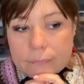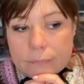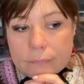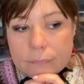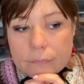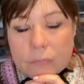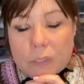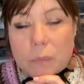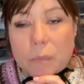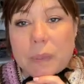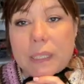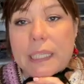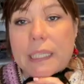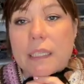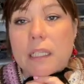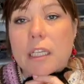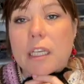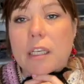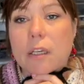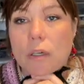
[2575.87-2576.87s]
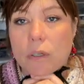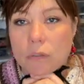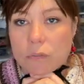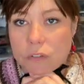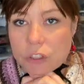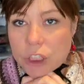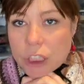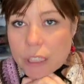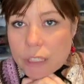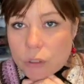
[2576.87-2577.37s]
the beginning of
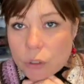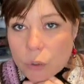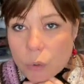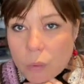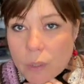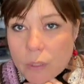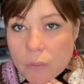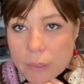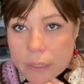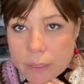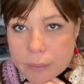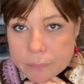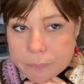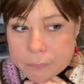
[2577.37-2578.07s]
January.